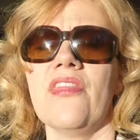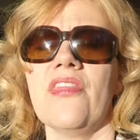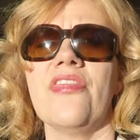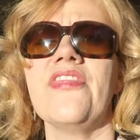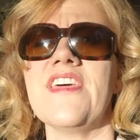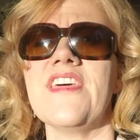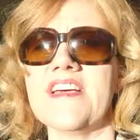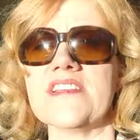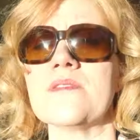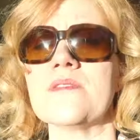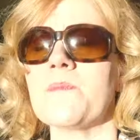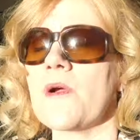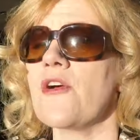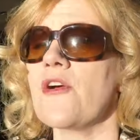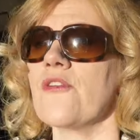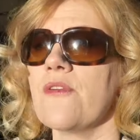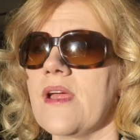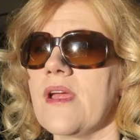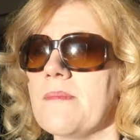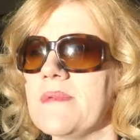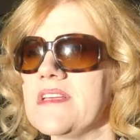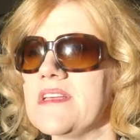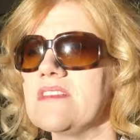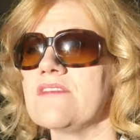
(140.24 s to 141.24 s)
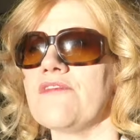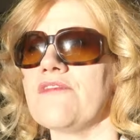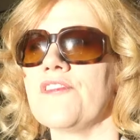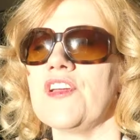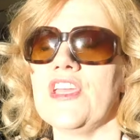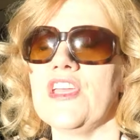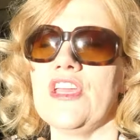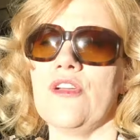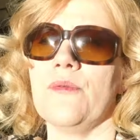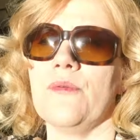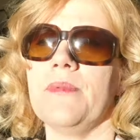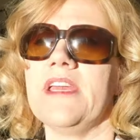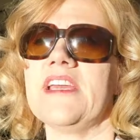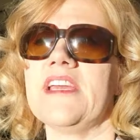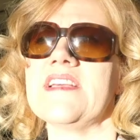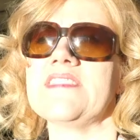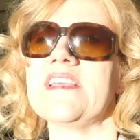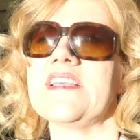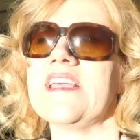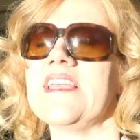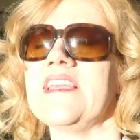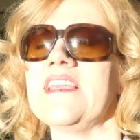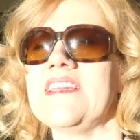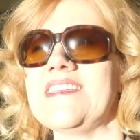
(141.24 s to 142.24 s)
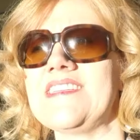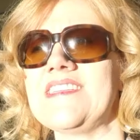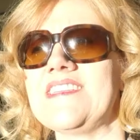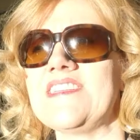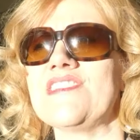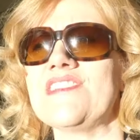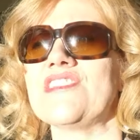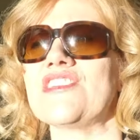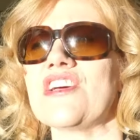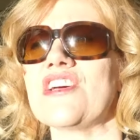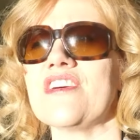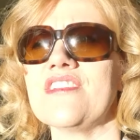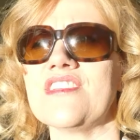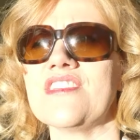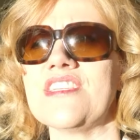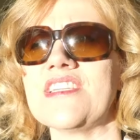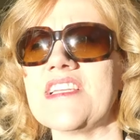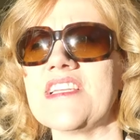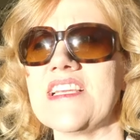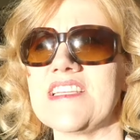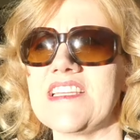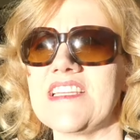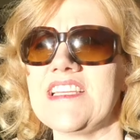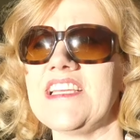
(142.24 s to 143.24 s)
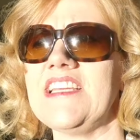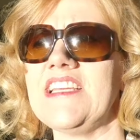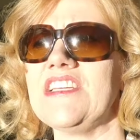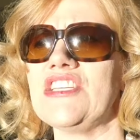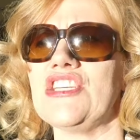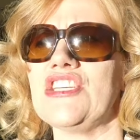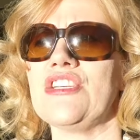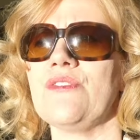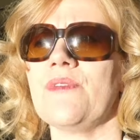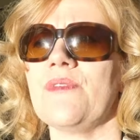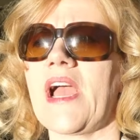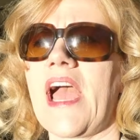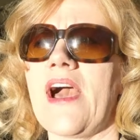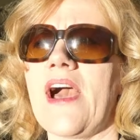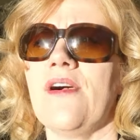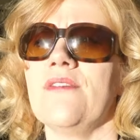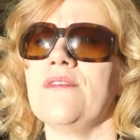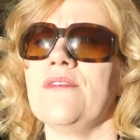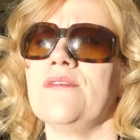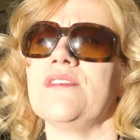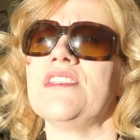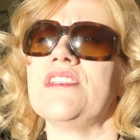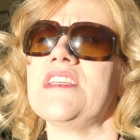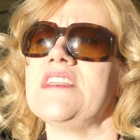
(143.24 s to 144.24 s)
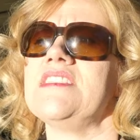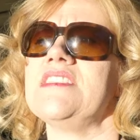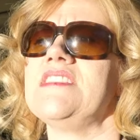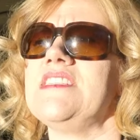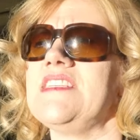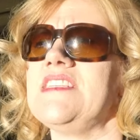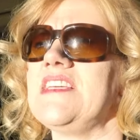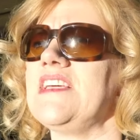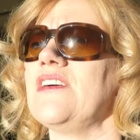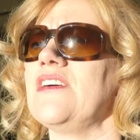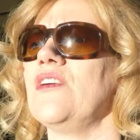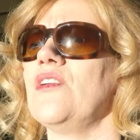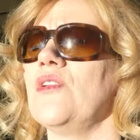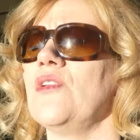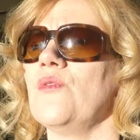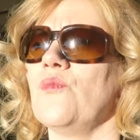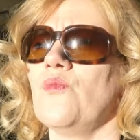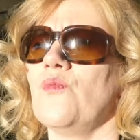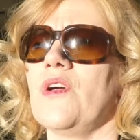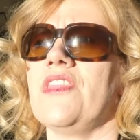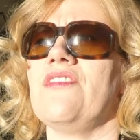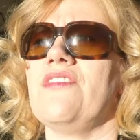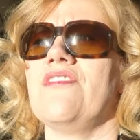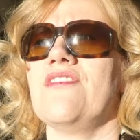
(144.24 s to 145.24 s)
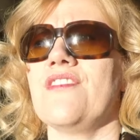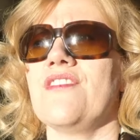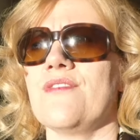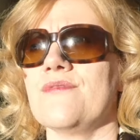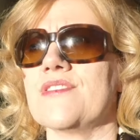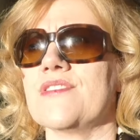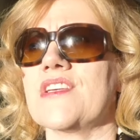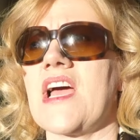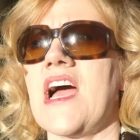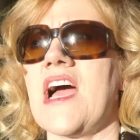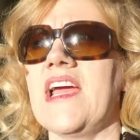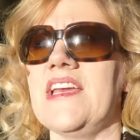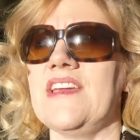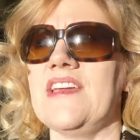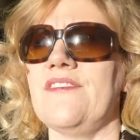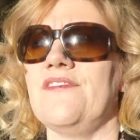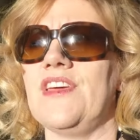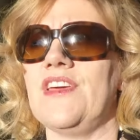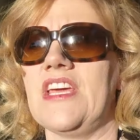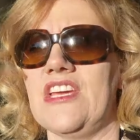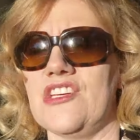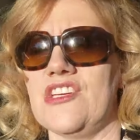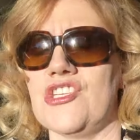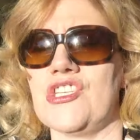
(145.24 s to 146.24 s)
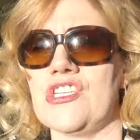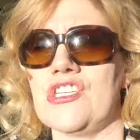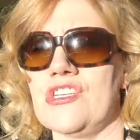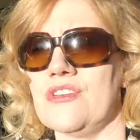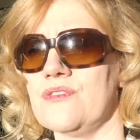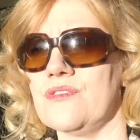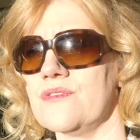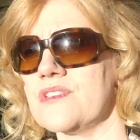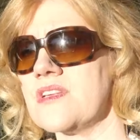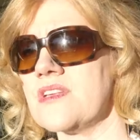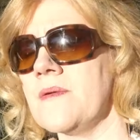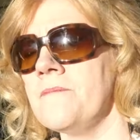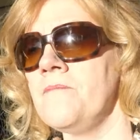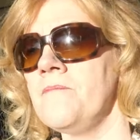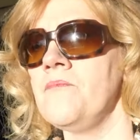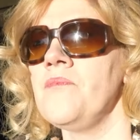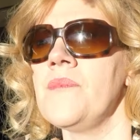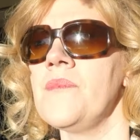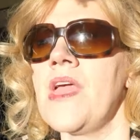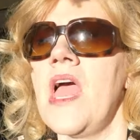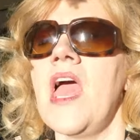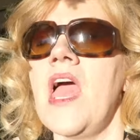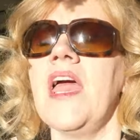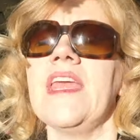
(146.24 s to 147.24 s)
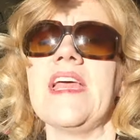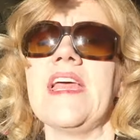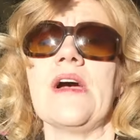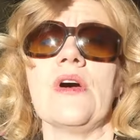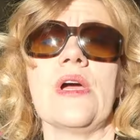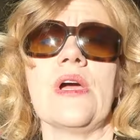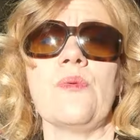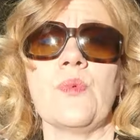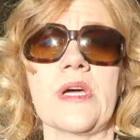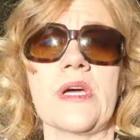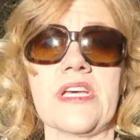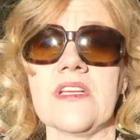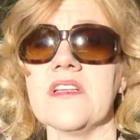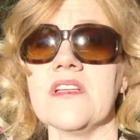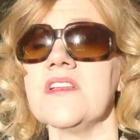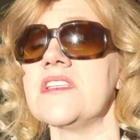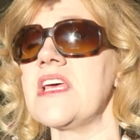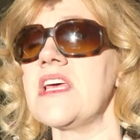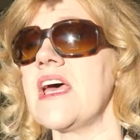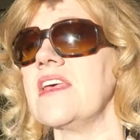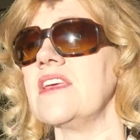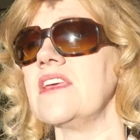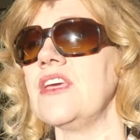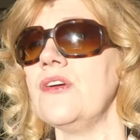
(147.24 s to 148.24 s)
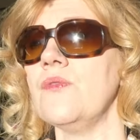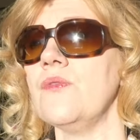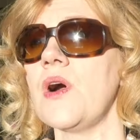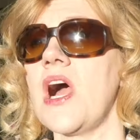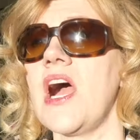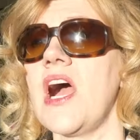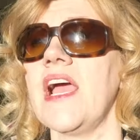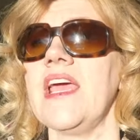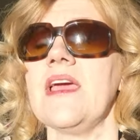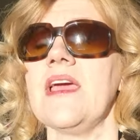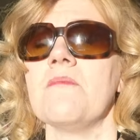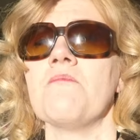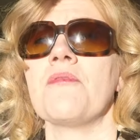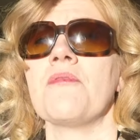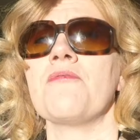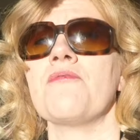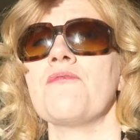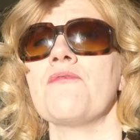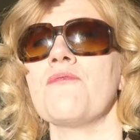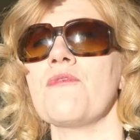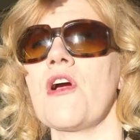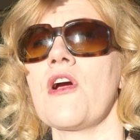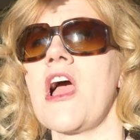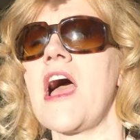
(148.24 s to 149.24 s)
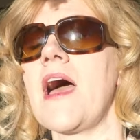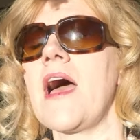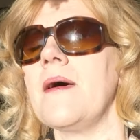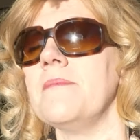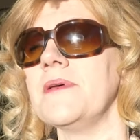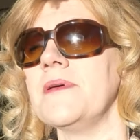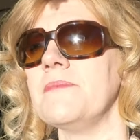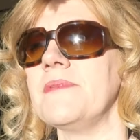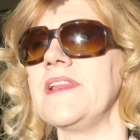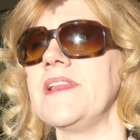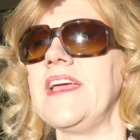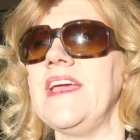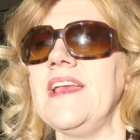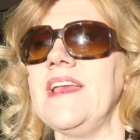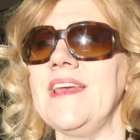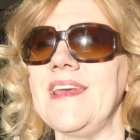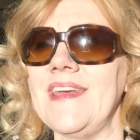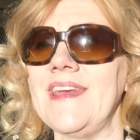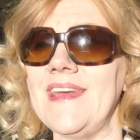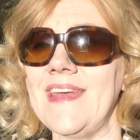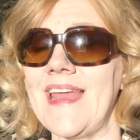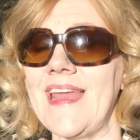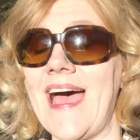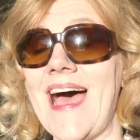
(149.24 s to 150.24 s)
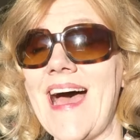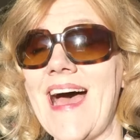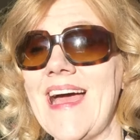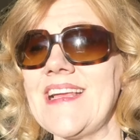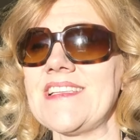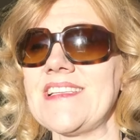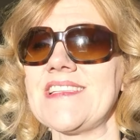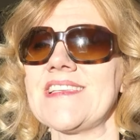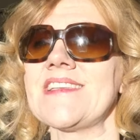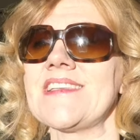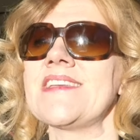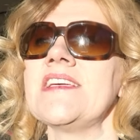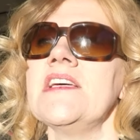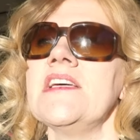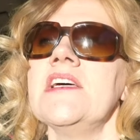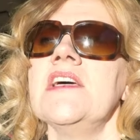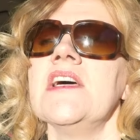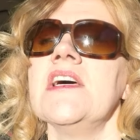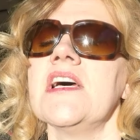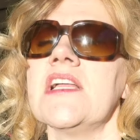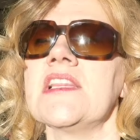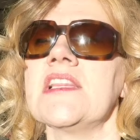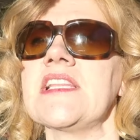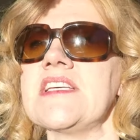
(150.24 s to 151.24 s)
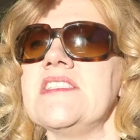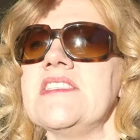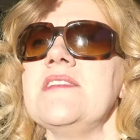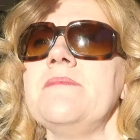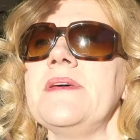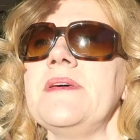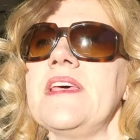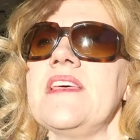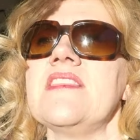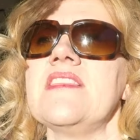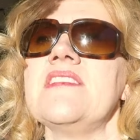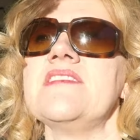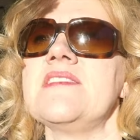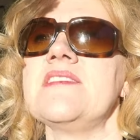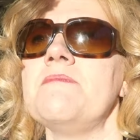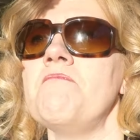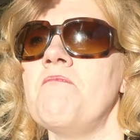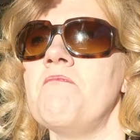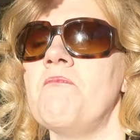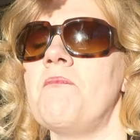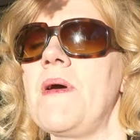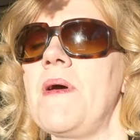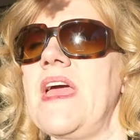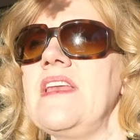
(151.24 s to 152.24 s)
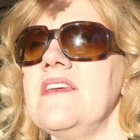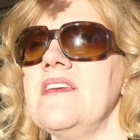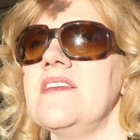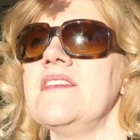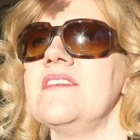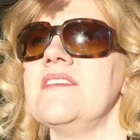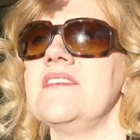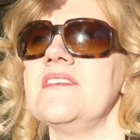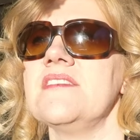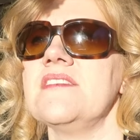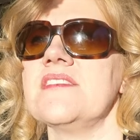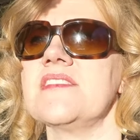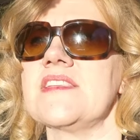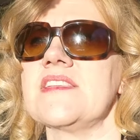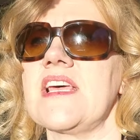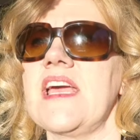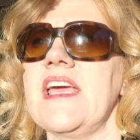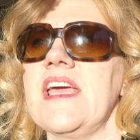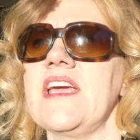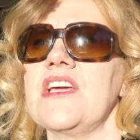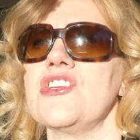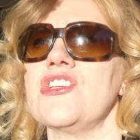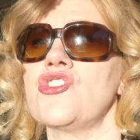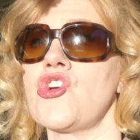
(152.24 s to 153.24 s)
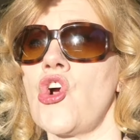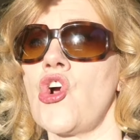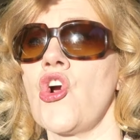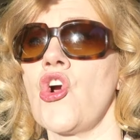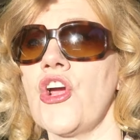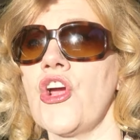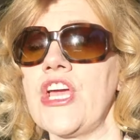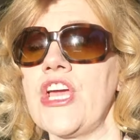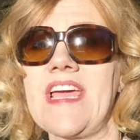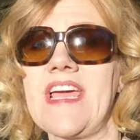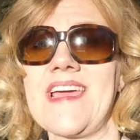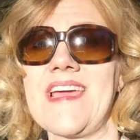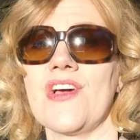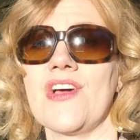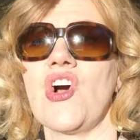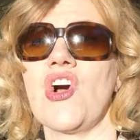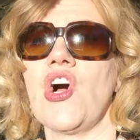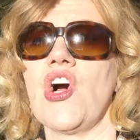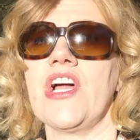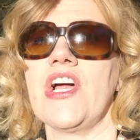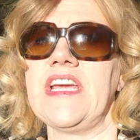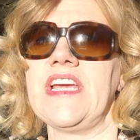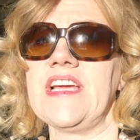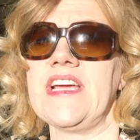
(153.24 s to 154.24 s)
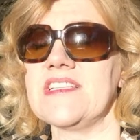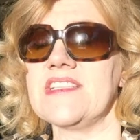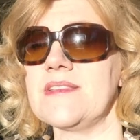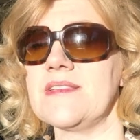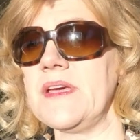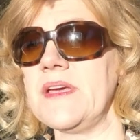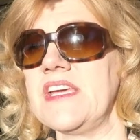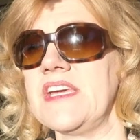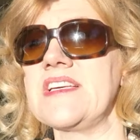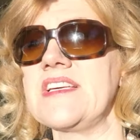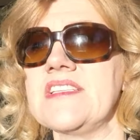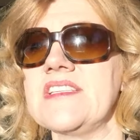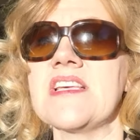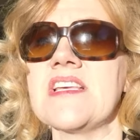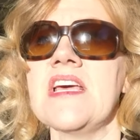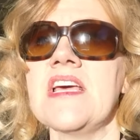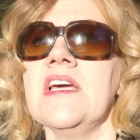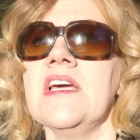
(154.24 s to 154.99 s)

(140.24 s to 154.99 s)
this program is for you because it starts to teach you how to deal with those kind of issues. Now, I will tell you, I am probably not Elizabeth Benton's like target audience because